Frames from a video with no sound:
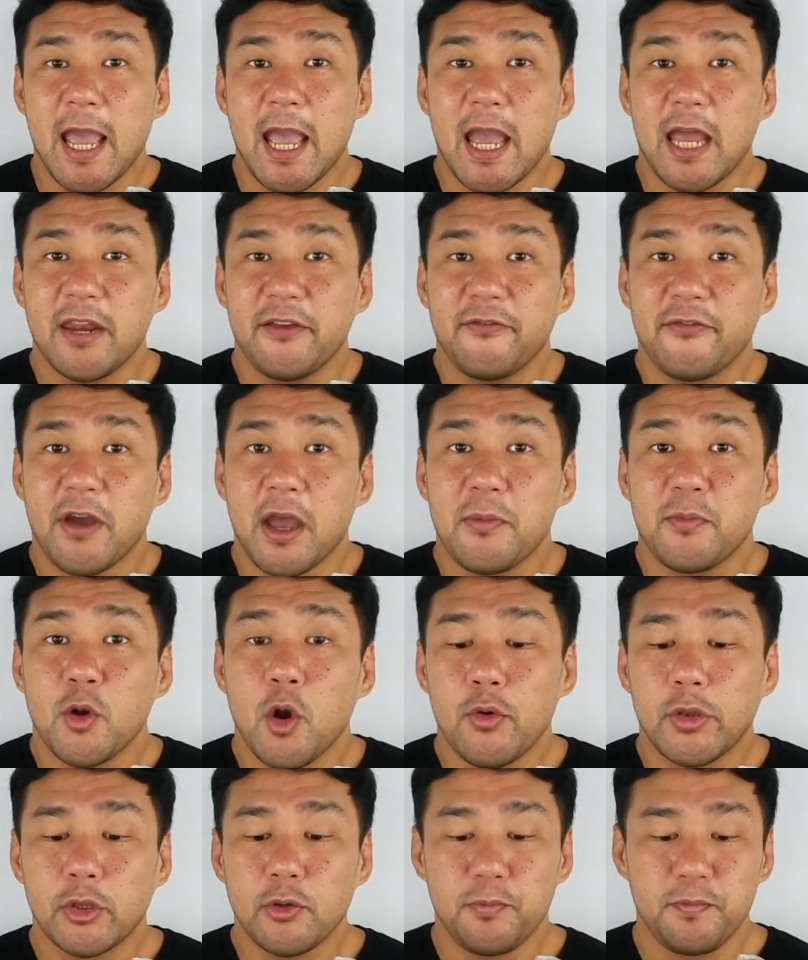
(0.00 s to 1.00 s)
And if I'm
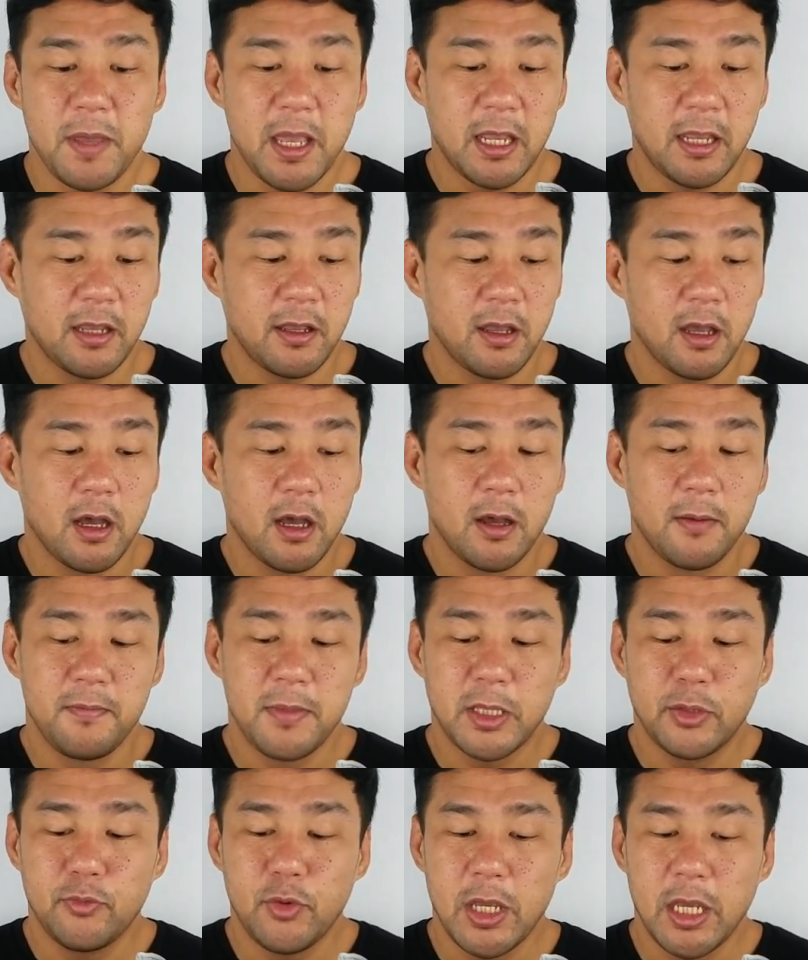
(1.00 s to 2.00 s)
going to pick uh,
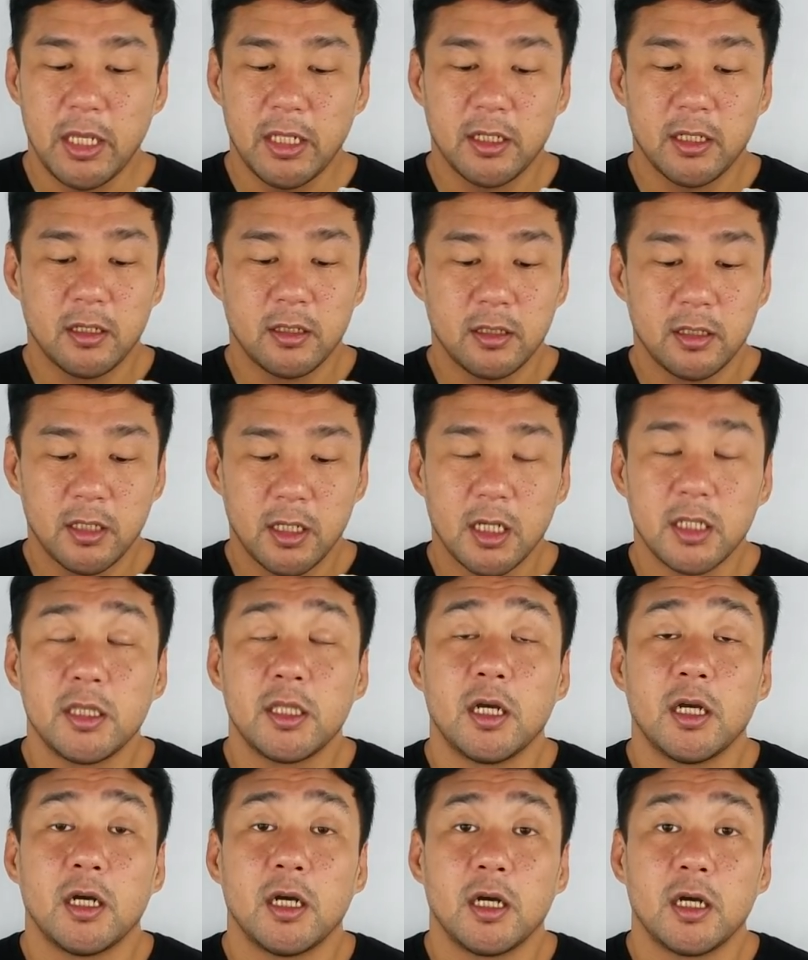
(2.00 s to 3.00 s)
between
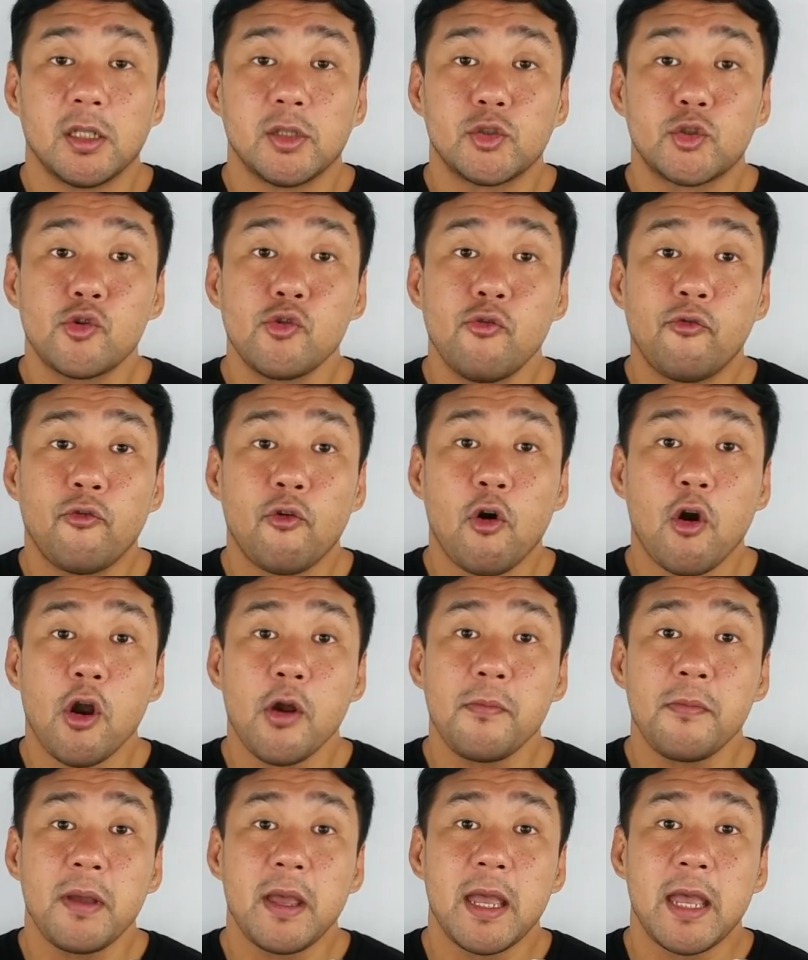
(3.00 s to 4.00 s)
the True
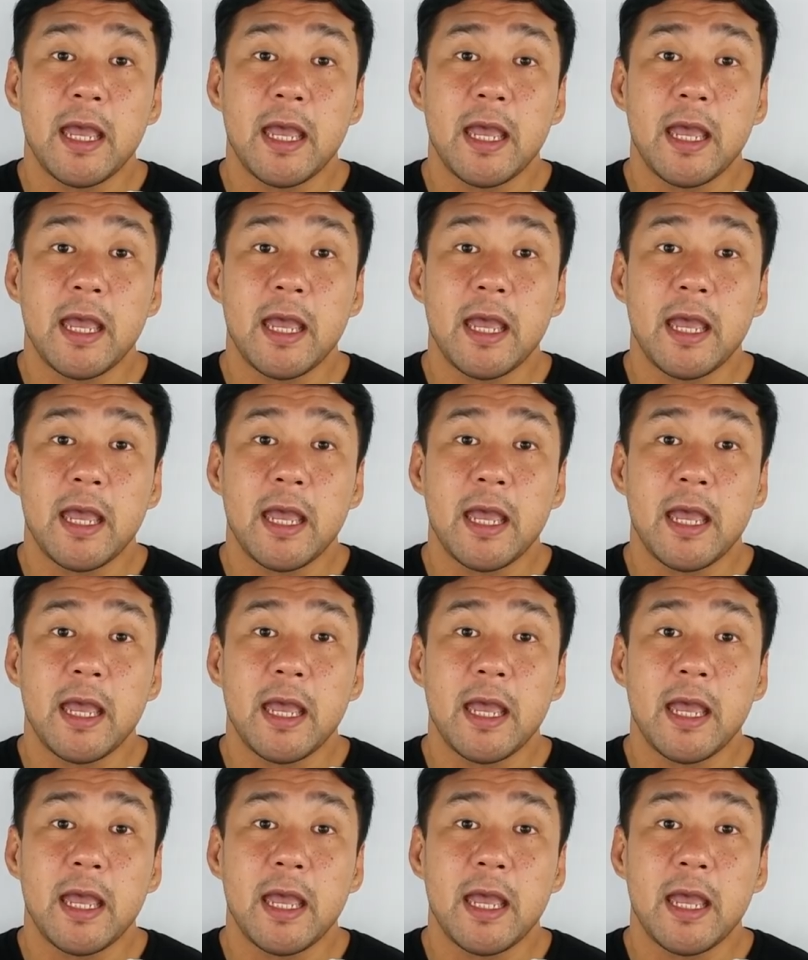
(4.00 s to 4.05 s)
Form